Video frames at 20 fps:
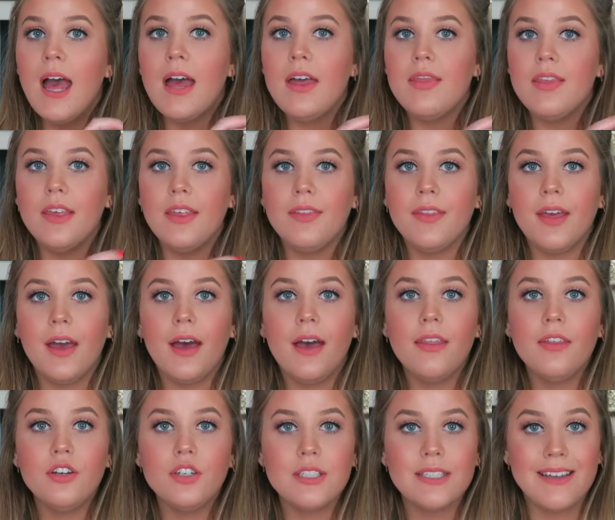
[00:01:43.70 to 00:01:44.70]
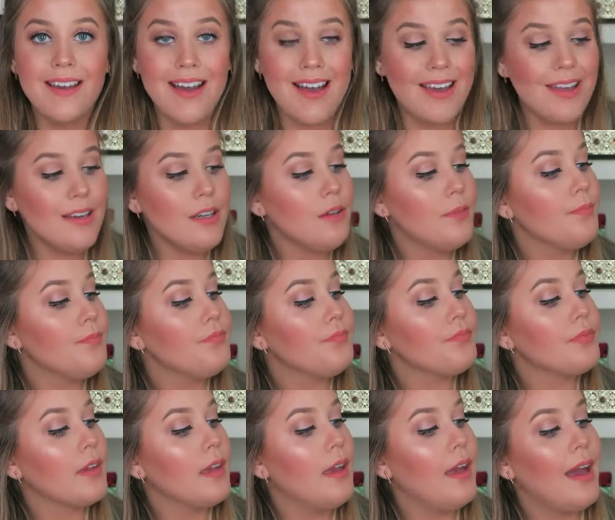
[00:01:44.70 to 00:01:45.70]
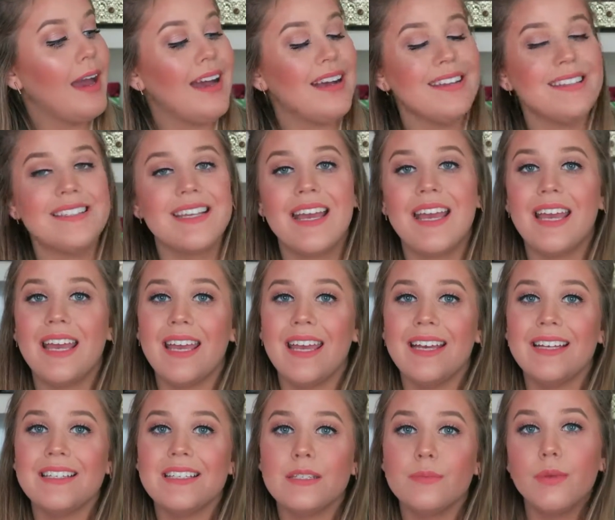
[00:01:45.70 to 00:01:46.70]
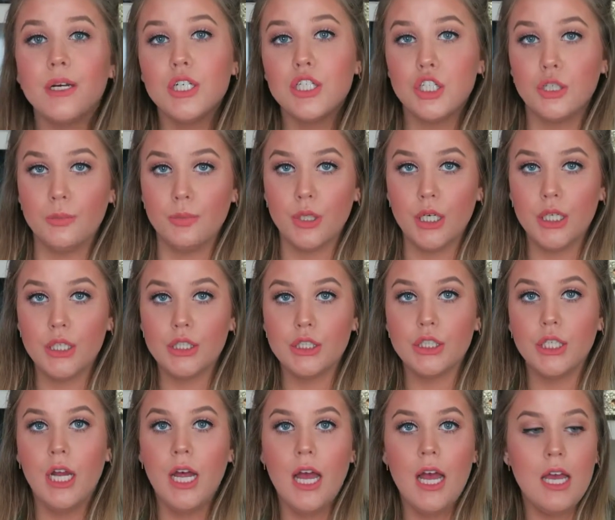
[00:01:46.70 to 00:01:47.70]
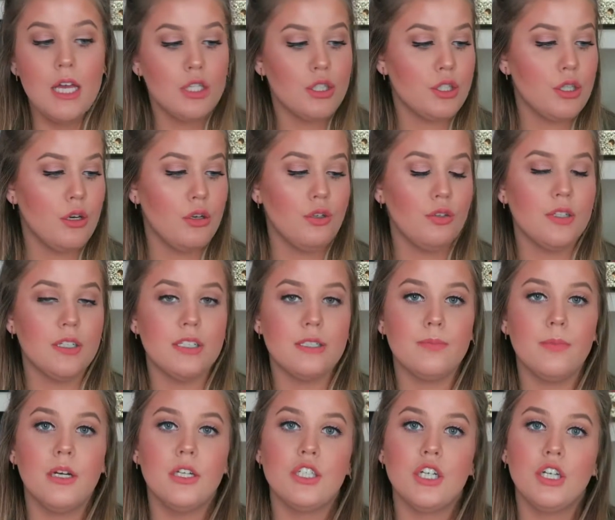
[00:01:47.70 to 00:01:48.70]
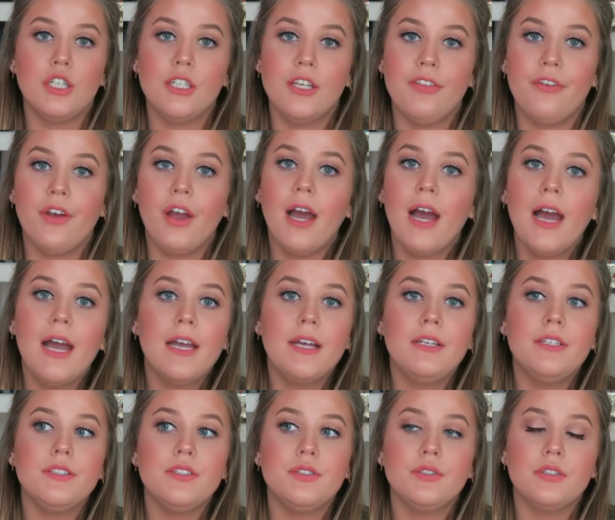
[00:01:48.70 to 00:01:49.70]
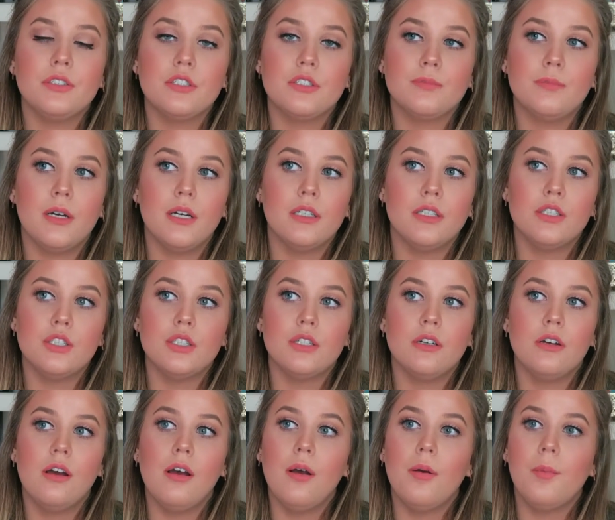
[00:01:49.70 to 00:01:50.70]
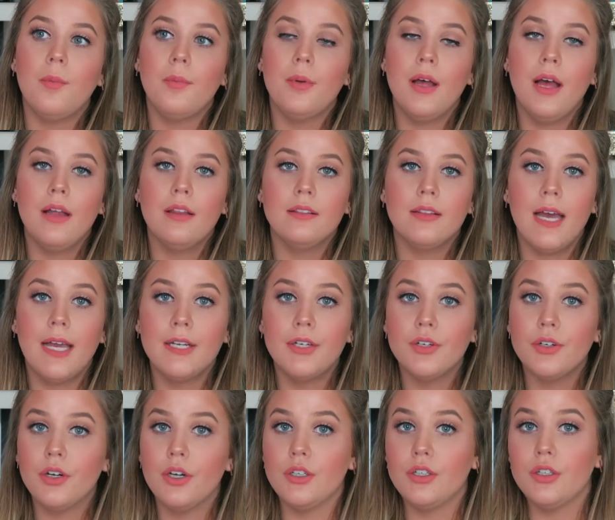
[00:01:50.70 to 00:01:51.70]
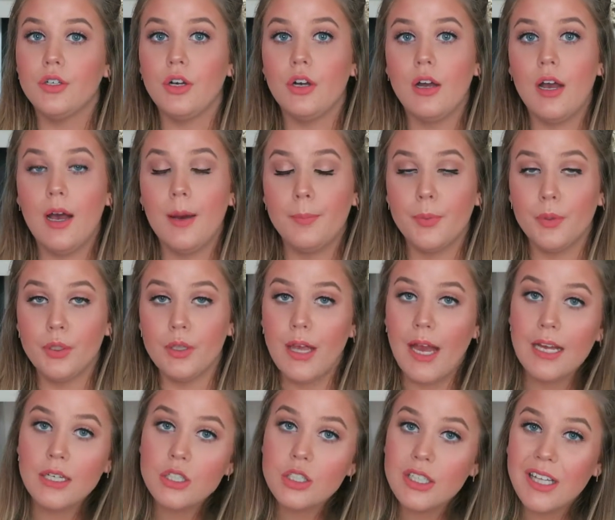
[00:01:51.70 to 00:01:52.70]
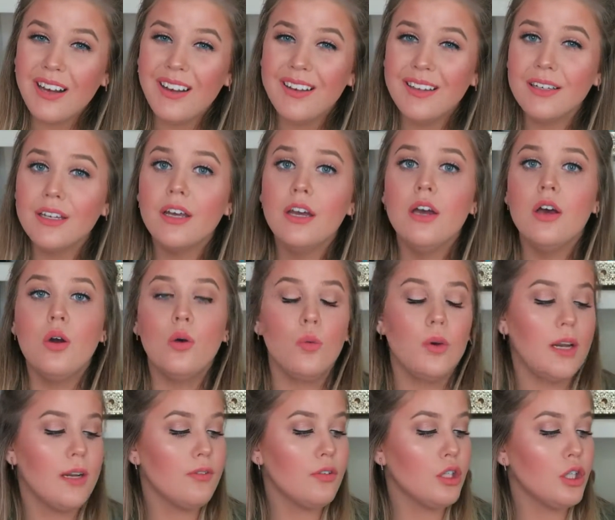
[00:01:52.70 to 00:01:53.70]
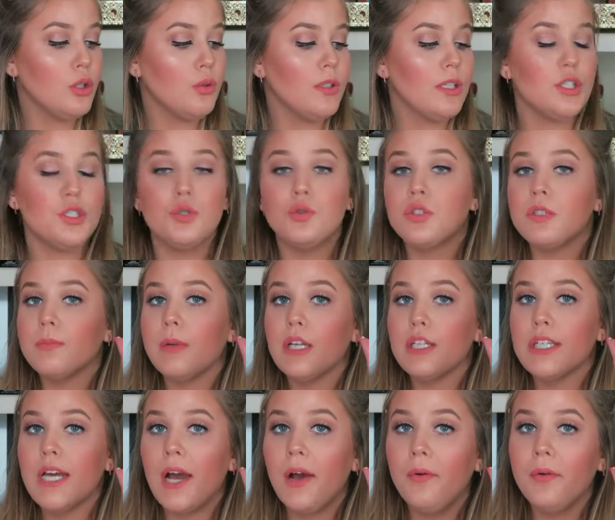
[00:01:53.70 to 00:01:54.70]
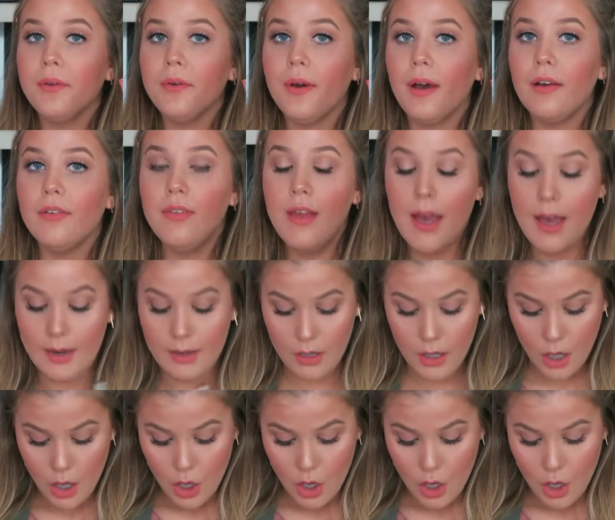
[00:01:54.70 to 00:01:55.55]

And then the other side has a smudger brush. So you can smudge underneath your eyes, you can smudge liner on your upper lash line, whatever you need to smudge out, you have that.